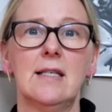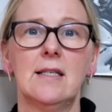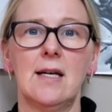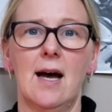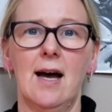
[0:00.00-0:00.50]

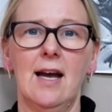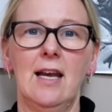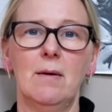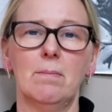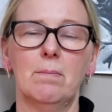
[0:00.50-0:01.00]

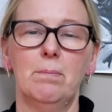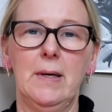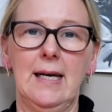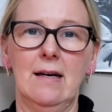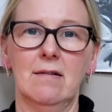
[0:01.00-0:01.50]
time
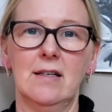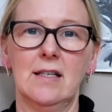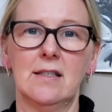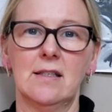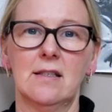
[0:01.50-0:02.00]

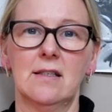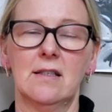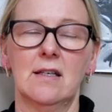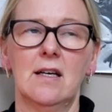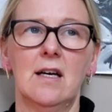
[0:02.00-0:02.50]
periods.